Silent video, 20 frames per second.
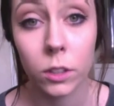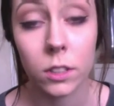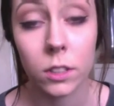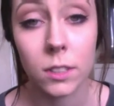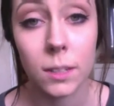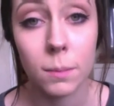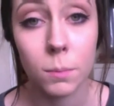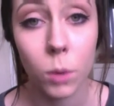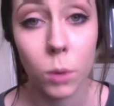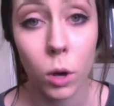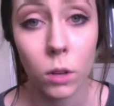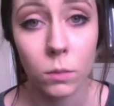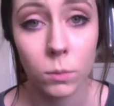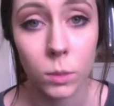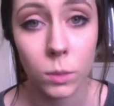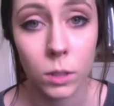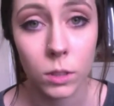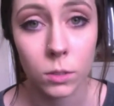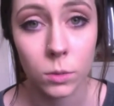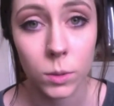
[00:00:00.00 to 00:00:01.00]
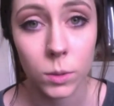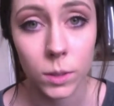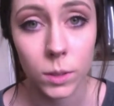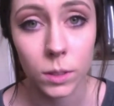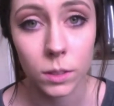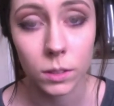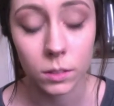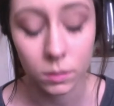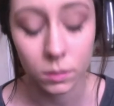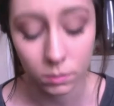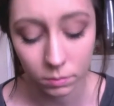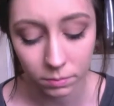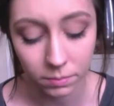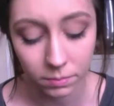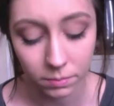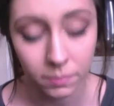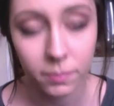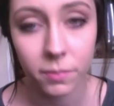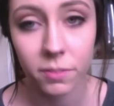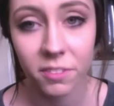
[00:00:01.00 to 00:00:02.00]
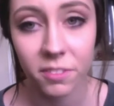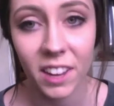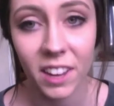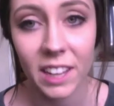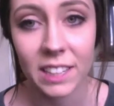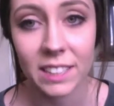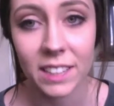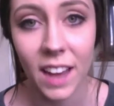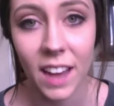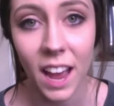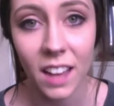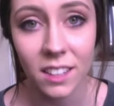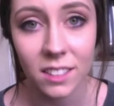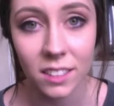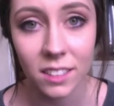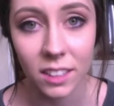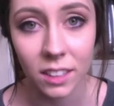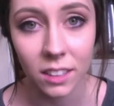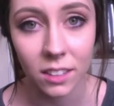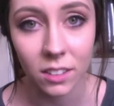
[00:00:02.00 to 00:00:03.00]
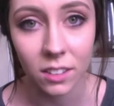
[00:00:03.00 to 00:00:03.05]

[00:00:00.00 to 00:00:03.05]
The Tim Burton ones were fantastic.